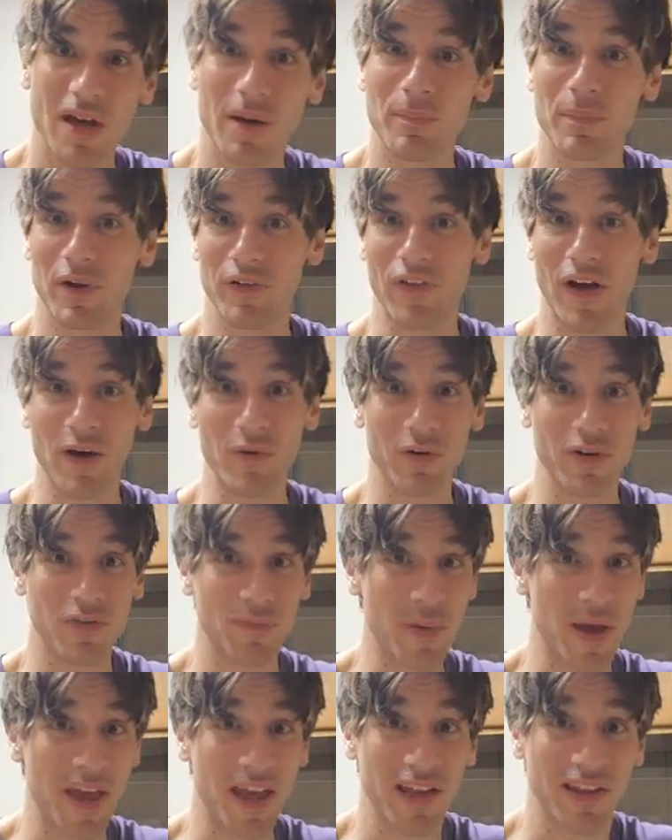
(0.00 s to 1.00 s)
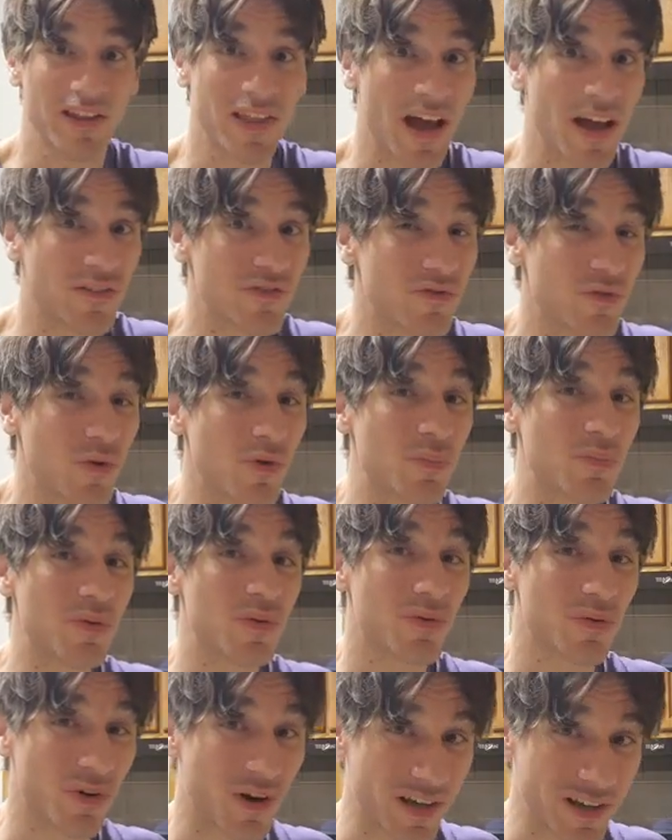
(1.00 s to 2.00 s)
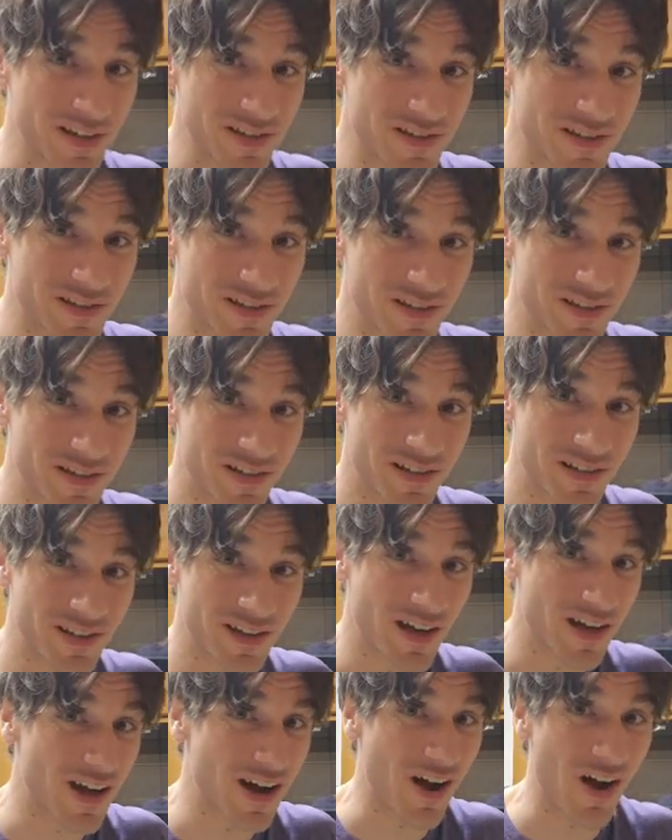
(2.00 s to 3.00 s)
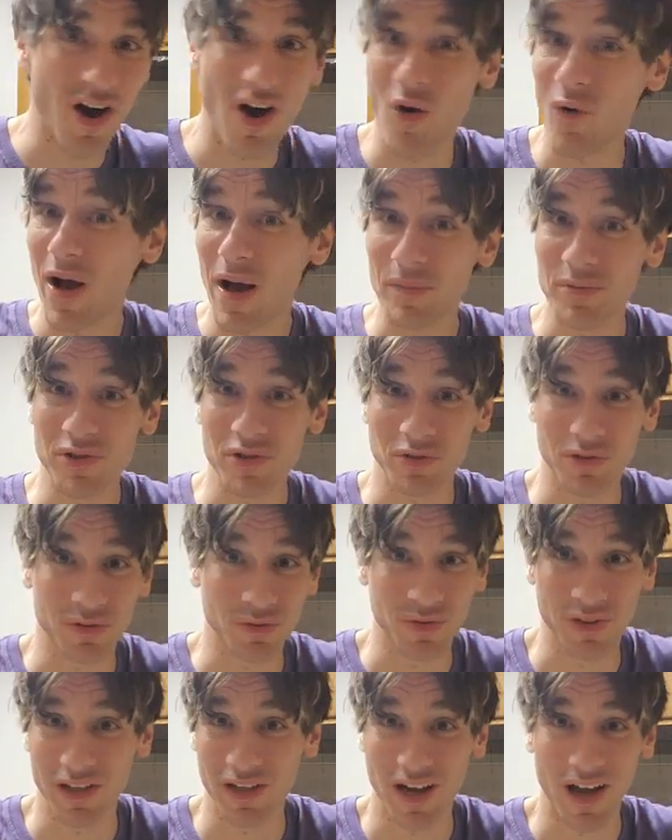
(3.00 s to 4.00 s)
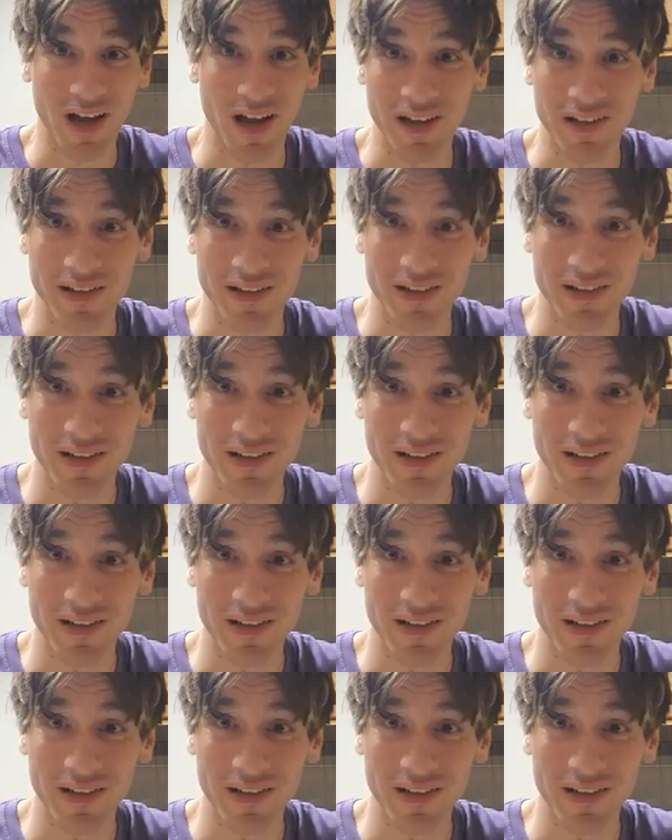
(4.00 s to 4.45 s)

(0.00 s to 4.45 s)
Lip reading: But if I would have paid that full price, oh, absolutely not.